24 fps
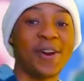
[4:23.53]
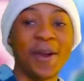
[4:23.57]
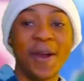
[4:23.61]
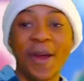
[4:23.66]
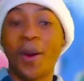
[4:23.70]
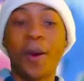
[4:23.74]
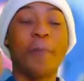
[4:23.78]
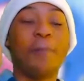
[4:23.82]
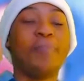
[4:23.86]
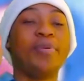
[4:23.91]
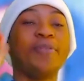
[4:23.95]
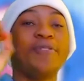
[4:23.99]

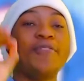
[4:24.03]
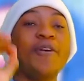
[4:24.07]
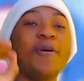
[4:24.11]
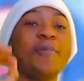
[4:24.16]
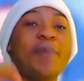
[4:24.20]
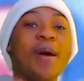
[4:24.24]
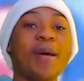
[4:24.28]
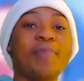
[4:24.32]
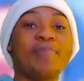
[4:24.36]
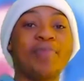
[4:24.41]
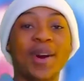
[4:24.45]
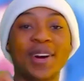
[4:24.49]
Bro, Before
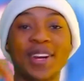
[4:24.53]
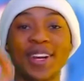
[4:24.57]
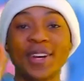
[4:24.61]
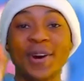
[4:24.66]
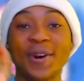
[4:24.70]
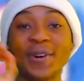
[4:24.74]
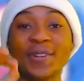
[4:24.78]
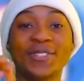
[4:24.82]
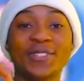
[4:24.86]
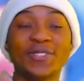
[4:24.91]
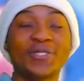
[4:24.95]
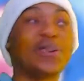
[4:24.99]
My Body
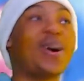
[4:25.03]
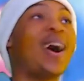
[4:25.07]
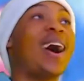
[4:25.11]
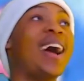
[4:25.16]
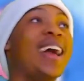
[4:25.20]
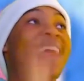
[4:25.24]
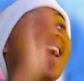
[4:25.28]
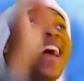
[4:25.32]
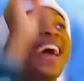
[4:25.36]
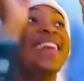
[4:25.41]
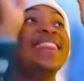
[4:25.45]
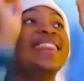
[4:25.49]
Goes
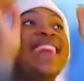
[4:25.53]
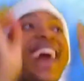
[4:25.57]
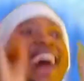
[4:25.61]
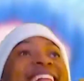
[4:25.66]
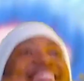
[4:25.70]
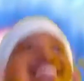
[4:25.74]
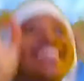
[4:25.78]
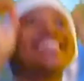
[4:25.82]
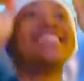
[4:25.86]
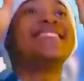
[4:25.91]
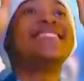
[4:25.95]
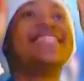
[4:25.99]
Dry,
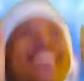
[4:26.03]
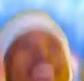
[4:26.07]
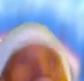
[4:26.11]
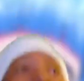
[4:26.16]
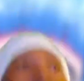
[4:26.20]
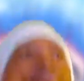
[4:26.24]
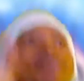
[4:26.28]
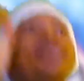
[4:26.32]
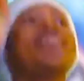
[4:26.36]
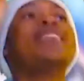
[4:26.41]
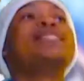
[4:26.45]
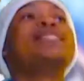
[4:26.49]
that theme